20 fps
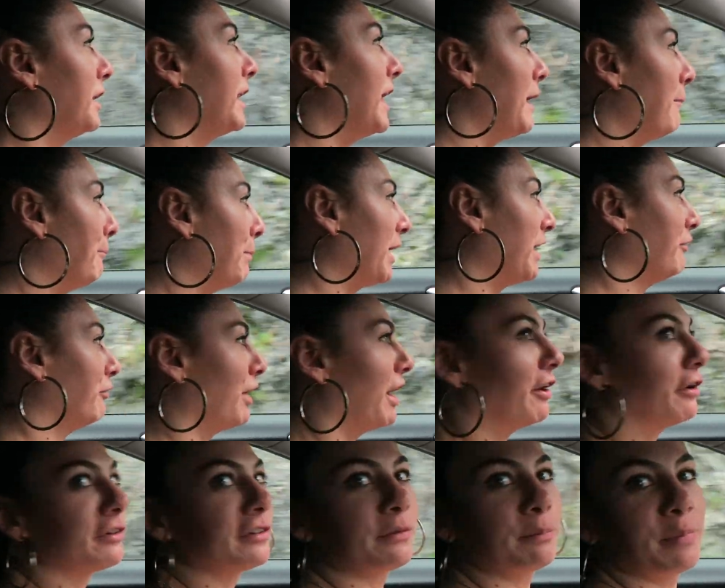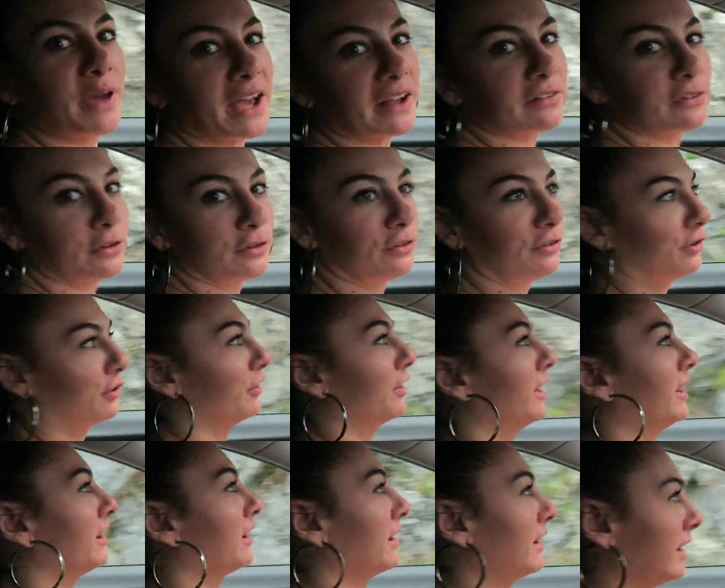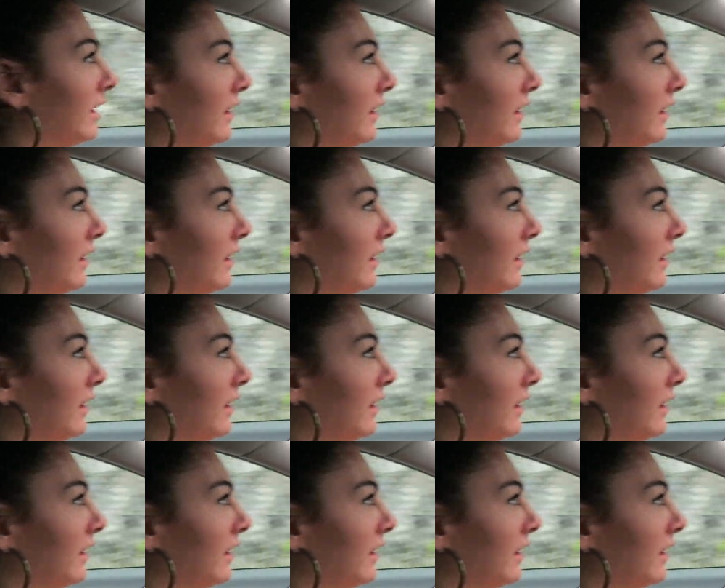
an epic route back to Zurich.